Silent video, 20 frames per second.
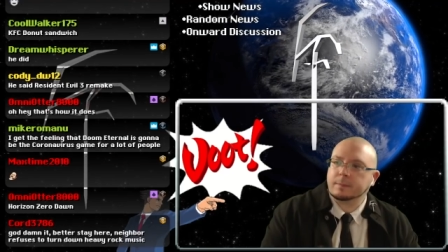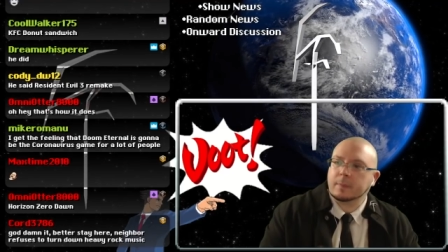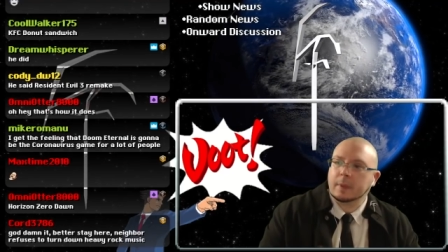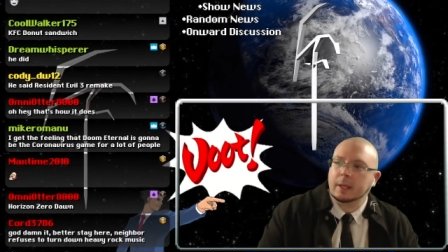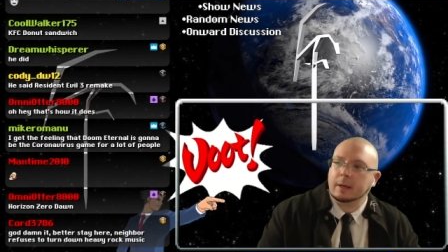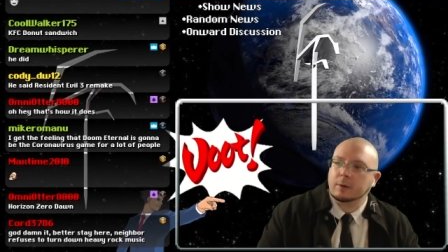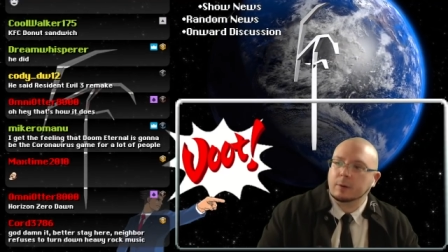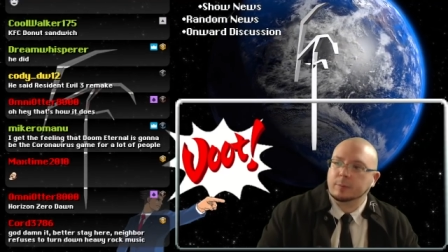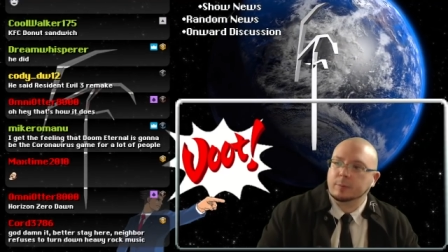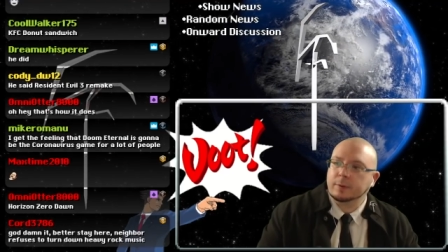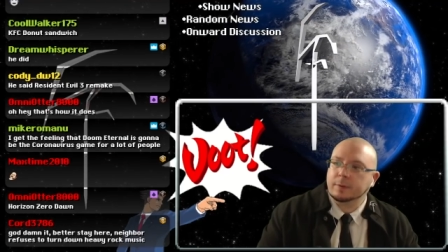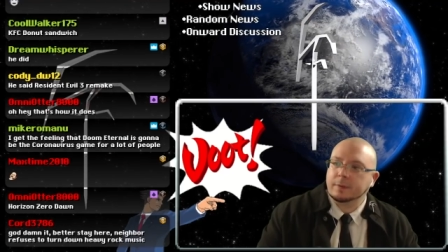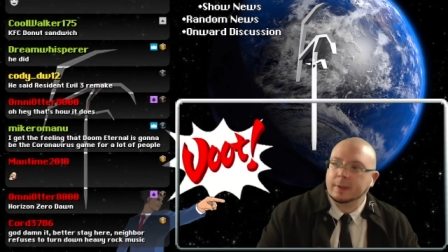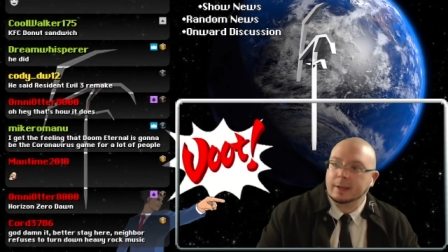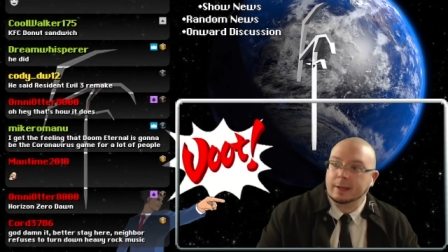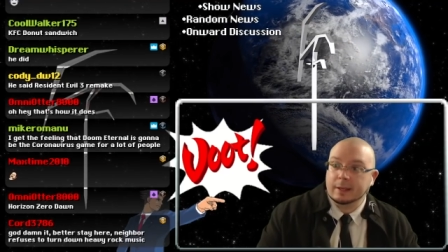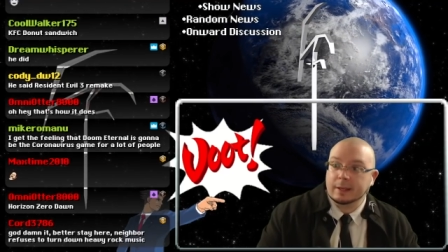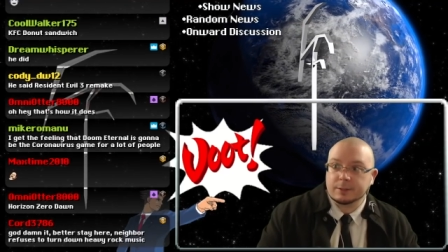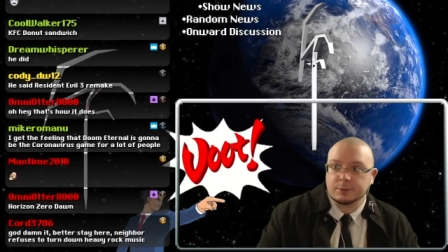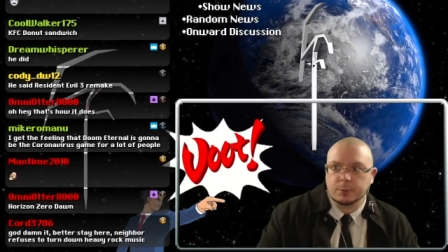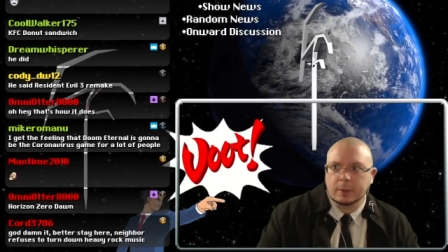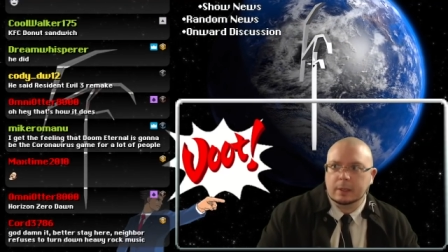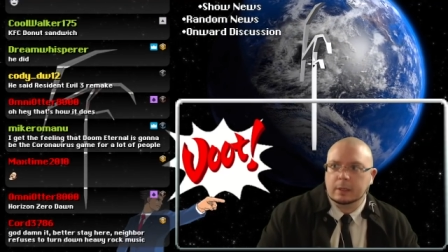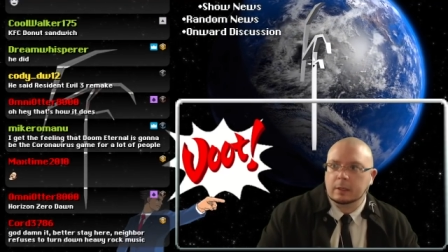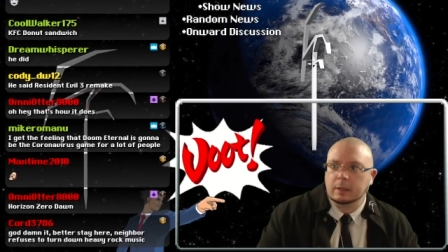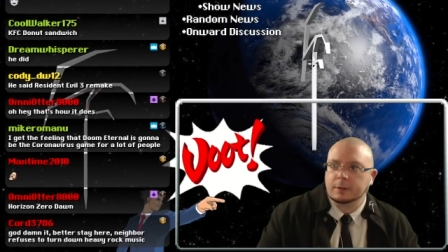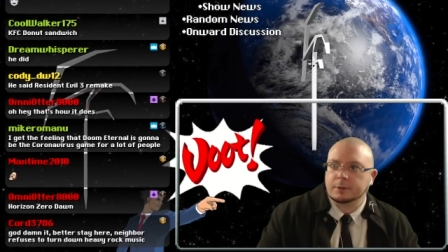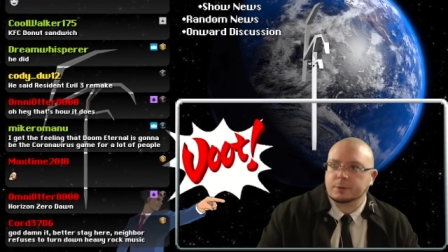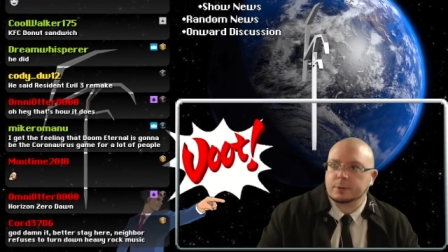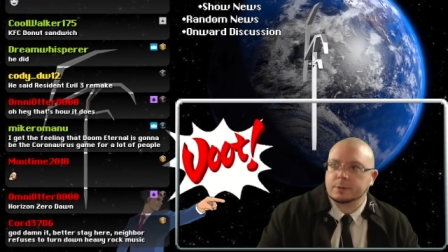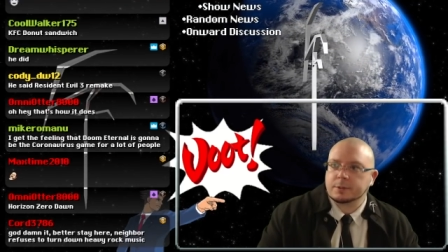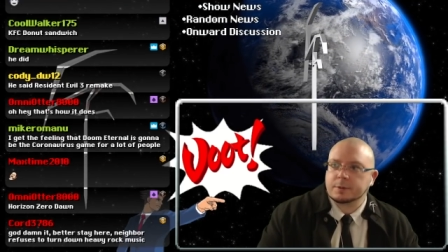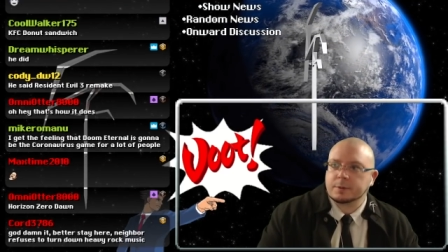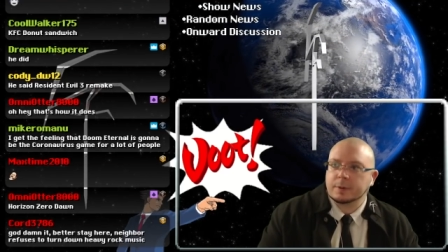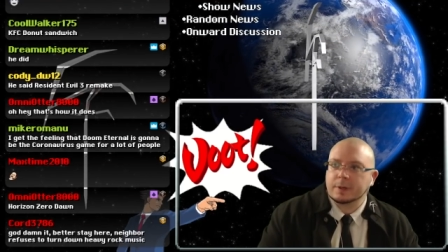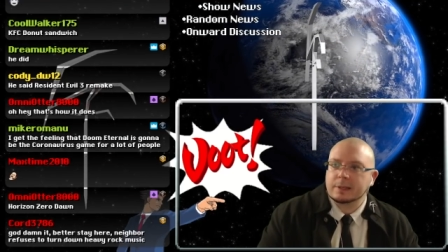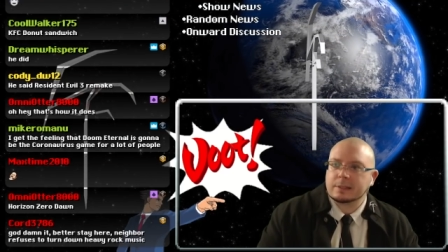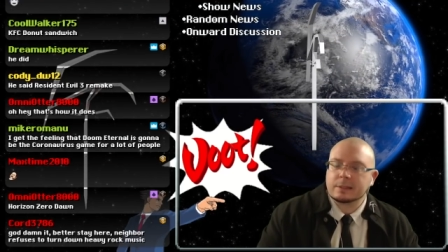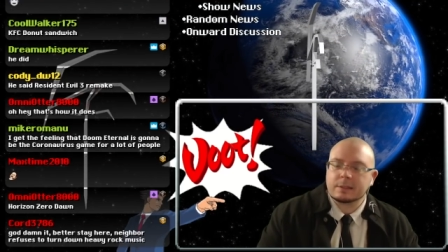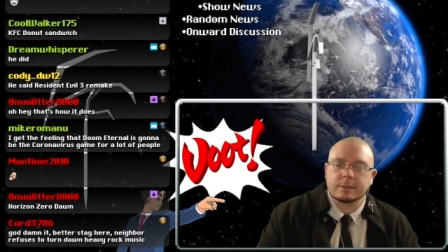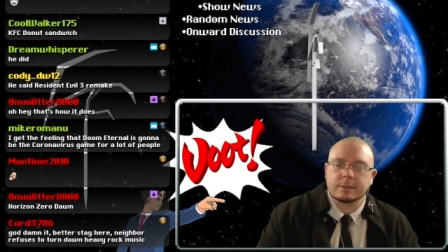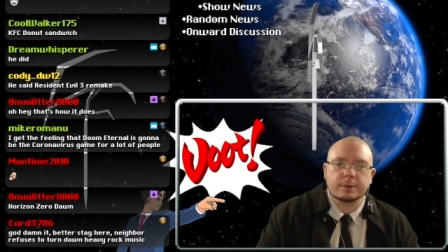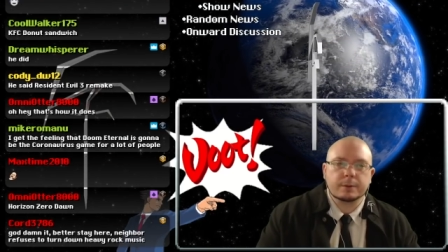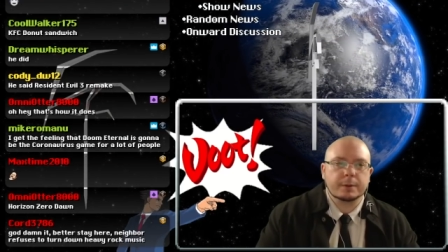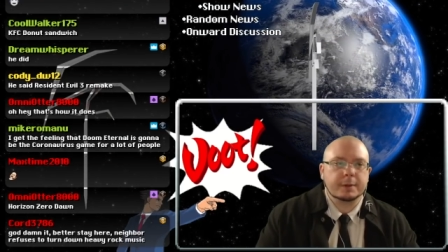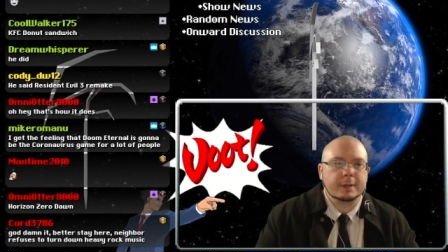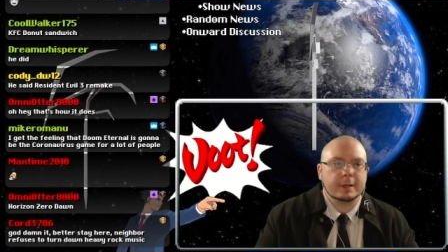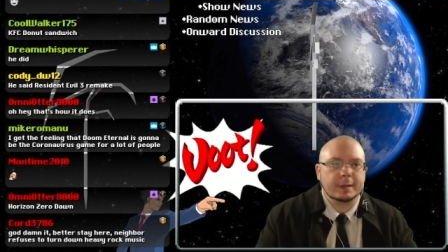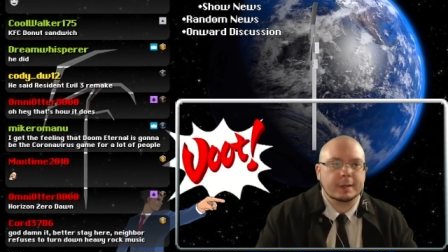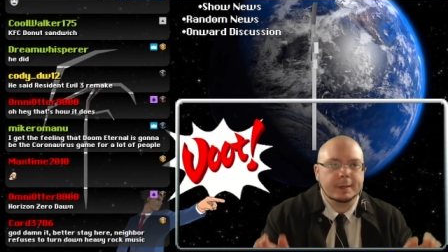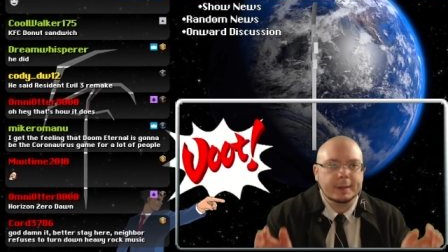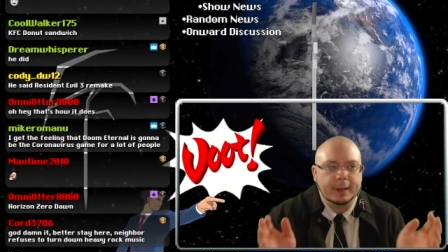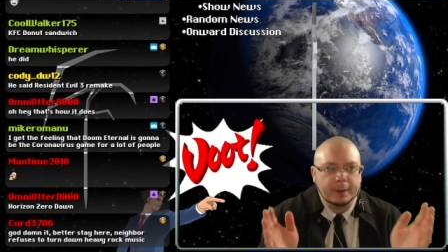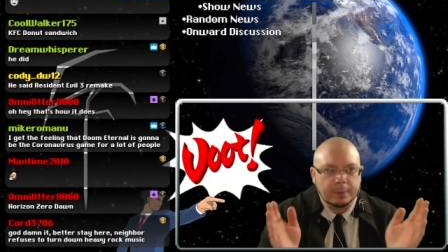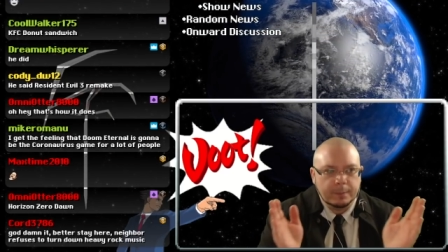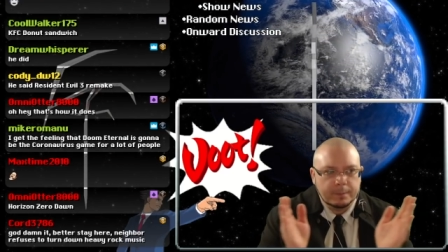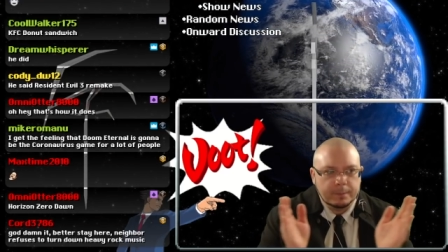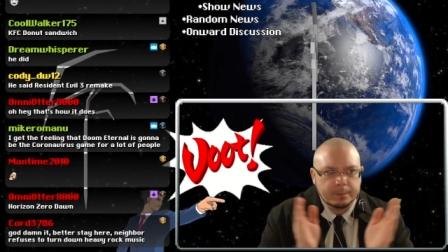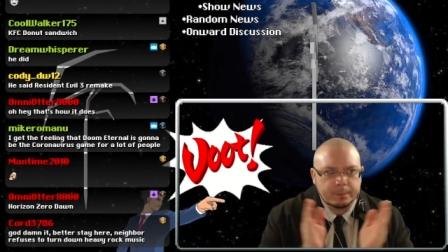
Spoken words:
And I'll put that as well towards Horizon Zero Dawn. Now,